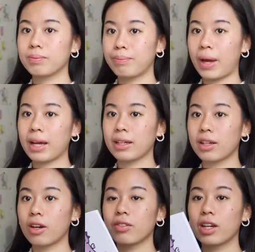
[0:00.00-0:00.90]
back
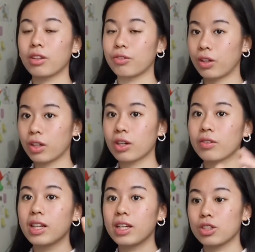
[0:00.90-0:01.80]
cover and the front
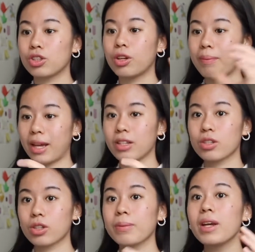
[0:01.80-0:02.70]
cover into your
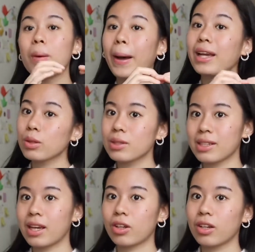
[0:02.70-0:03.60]
manuscript. Combine those
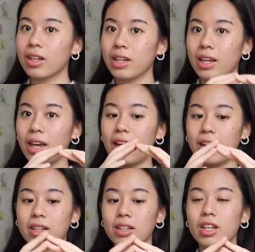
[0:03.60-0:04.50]
together
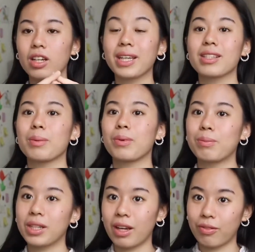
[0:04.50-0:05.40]
and make a separate
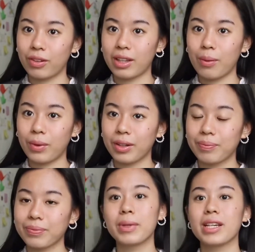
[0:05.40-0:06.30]
PDF for that
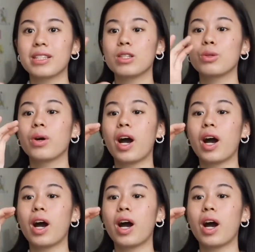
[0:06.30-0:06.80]
one, because you will